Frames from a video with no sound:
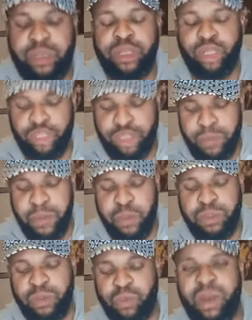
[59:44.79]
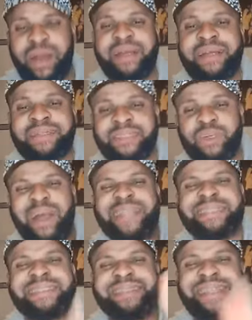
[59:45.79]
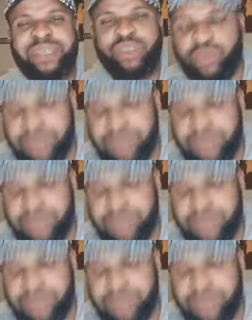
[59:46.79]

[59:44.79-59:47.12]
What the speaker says: they want disgrace